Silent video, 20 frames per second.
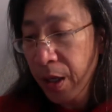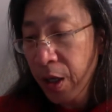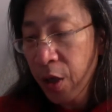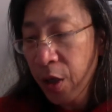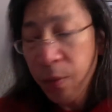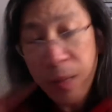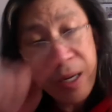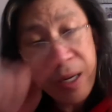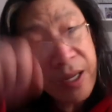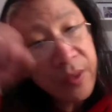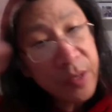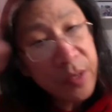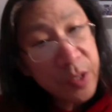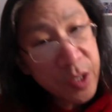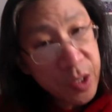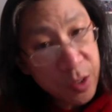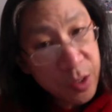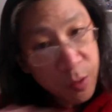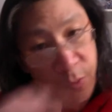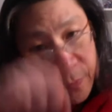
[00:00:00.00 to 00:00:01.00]
But at the
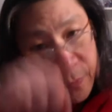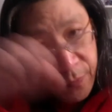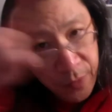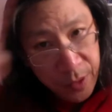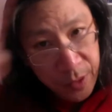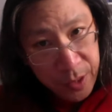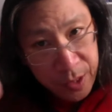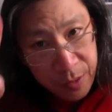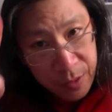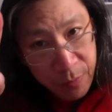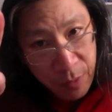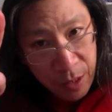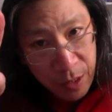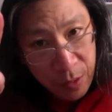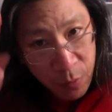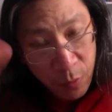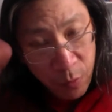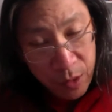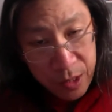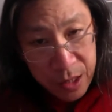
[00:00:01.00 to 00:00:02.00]
surface, right,
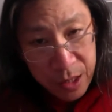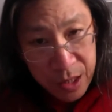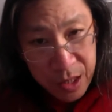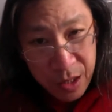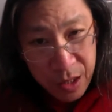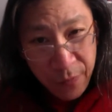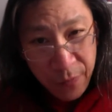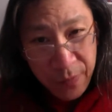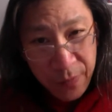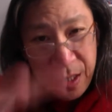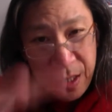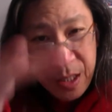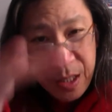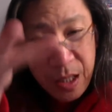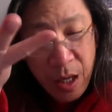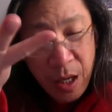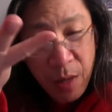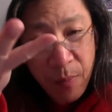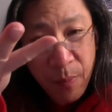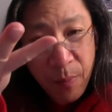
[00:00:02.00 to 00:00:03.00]
once stuff gets
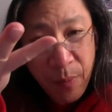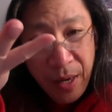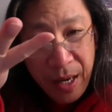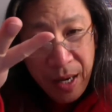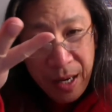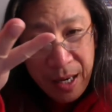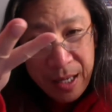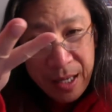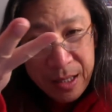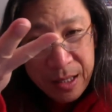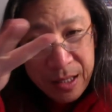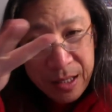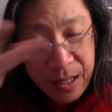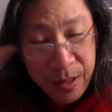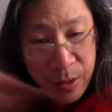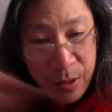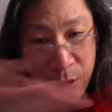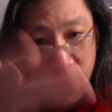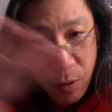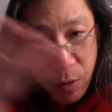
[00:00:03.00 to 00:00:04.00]
up past
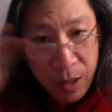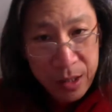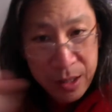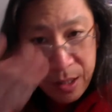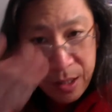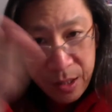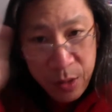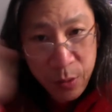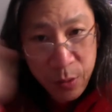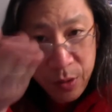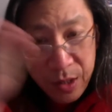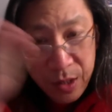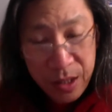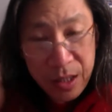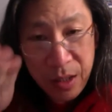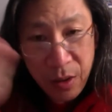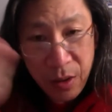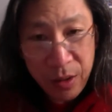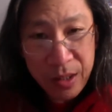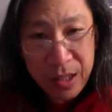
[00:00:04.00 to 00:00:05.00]
the crust and it's sort of
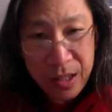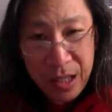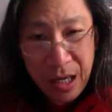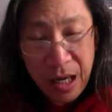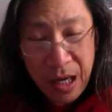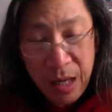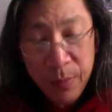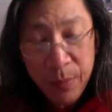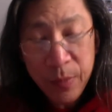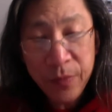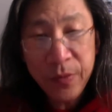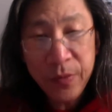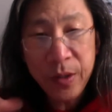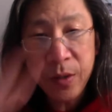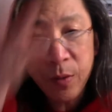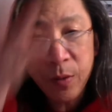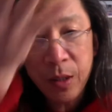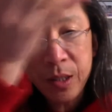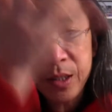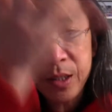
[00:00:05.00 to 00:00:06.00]
sitting on top of the
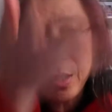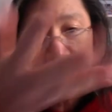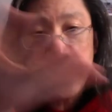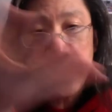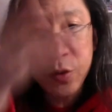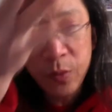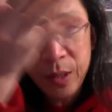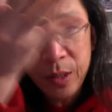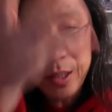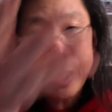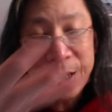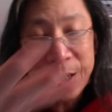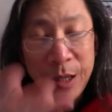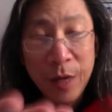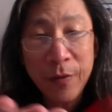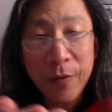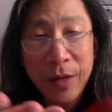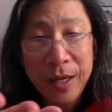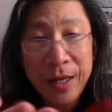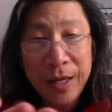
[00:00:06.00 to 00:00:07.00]
crust and doing
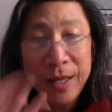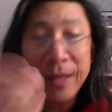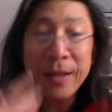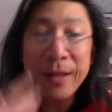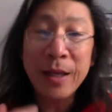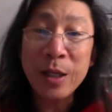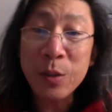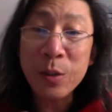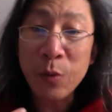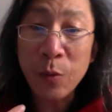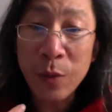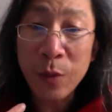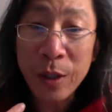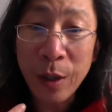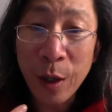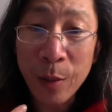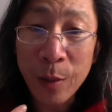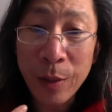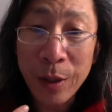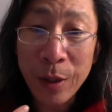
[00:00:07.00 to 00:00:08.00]
stuff, that's where we
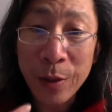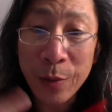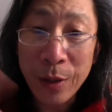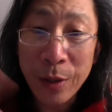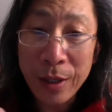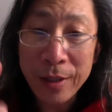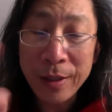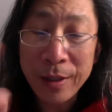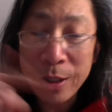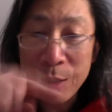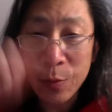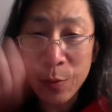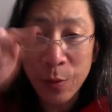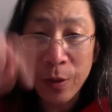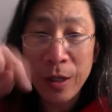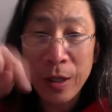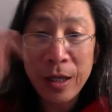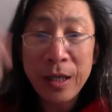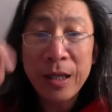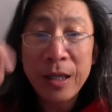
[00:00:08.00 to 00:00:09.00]
are, by the way. That's
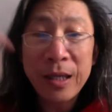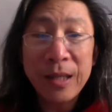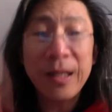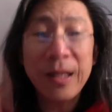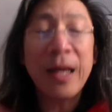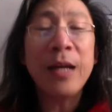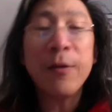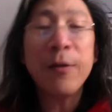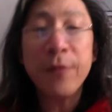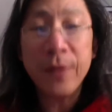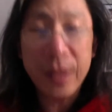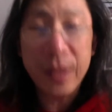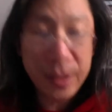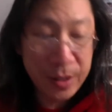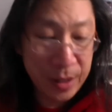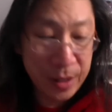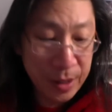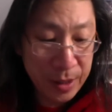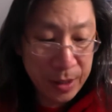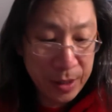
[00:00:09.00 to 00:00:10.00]
where life
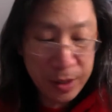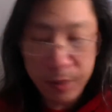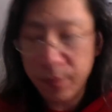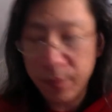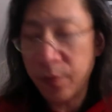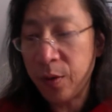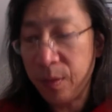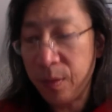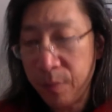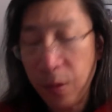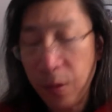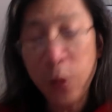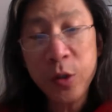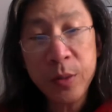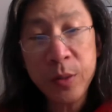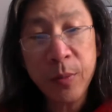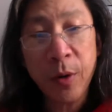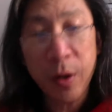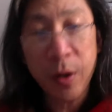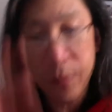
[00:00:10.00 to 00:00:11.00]
exists for the
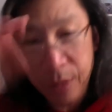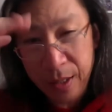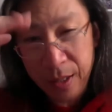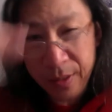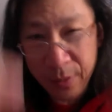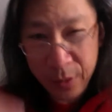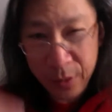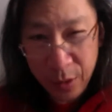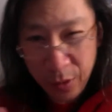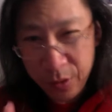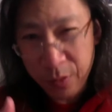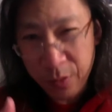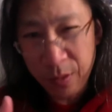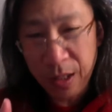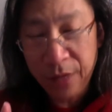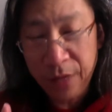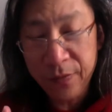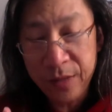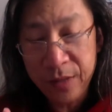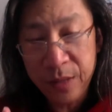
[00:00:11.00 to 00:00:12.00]
most part, right? There's also
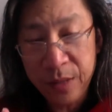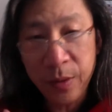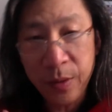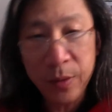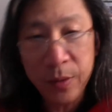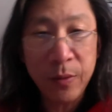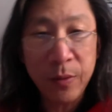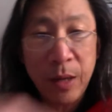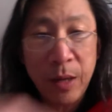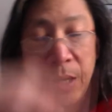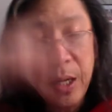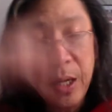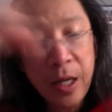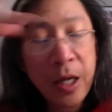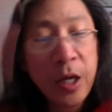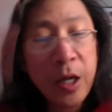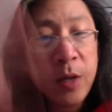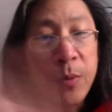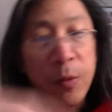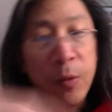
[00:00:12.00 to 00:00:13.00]
life deep underground.
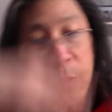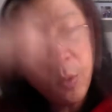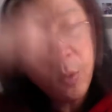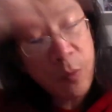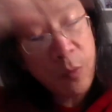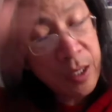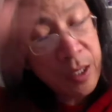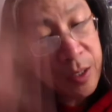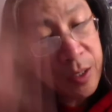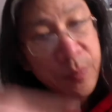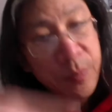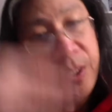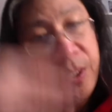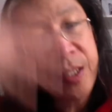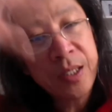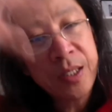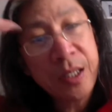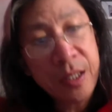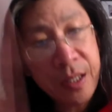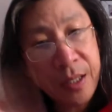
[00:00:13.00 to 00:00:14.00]
But we wind up
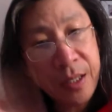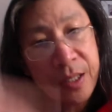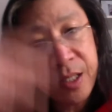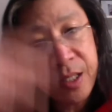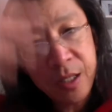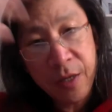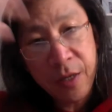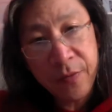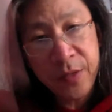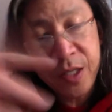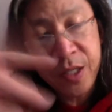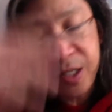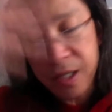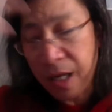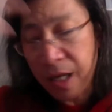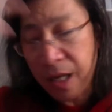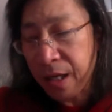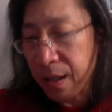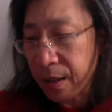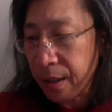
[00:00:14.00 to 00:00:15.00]
basically this stuff is
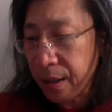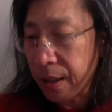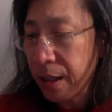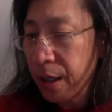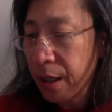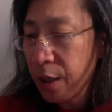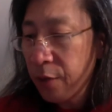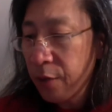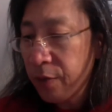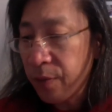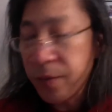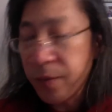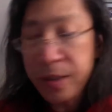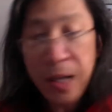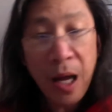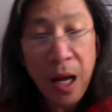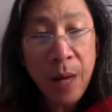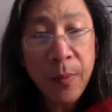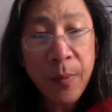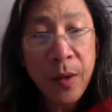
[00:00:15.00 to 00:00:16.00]
cycling from the
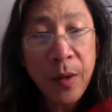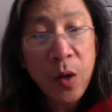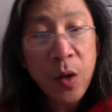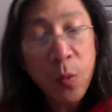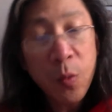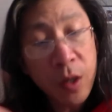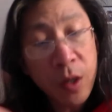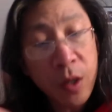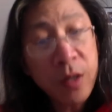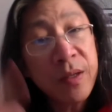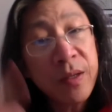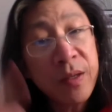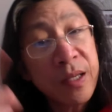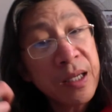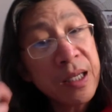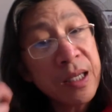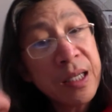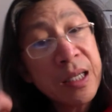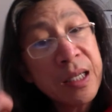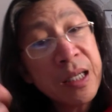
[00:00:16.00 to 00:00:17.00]
top. What are the
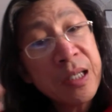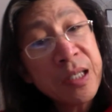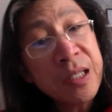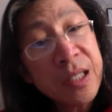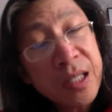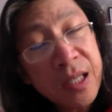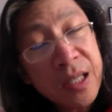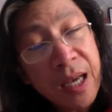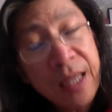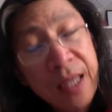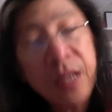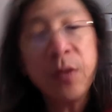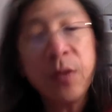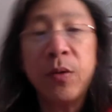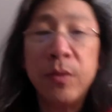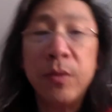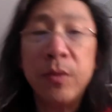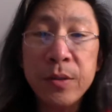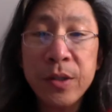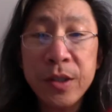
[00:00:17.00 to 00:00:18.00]
key
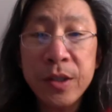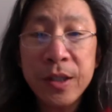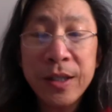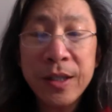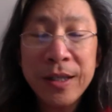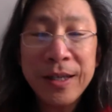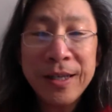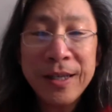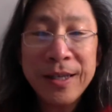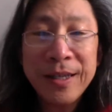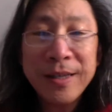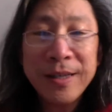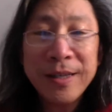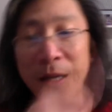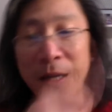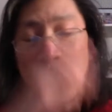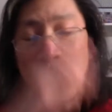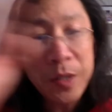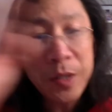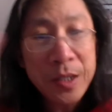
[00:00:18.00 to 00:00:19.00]
cycles
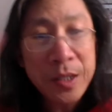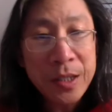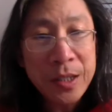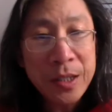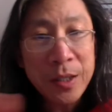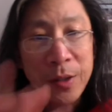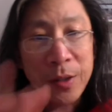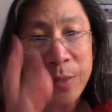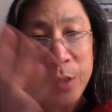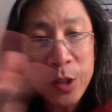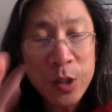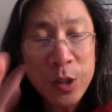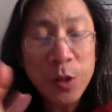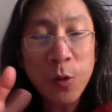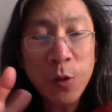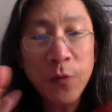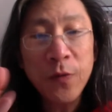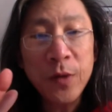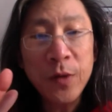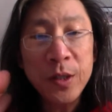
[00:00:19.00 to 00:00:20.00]
that we see on the
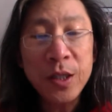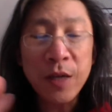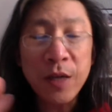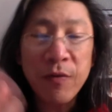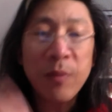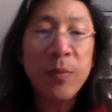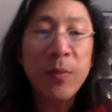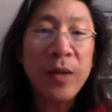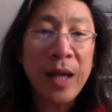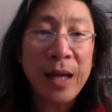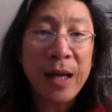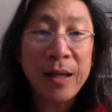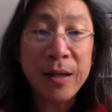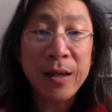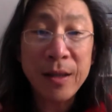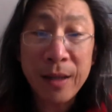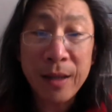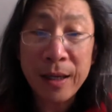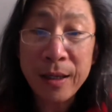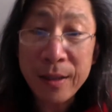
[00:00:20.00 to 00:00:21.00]
surface of a planet
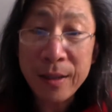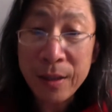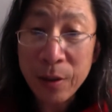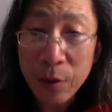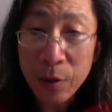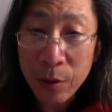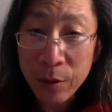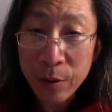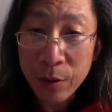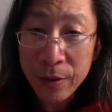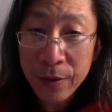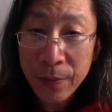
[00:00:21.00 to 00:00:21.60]
like the Earth?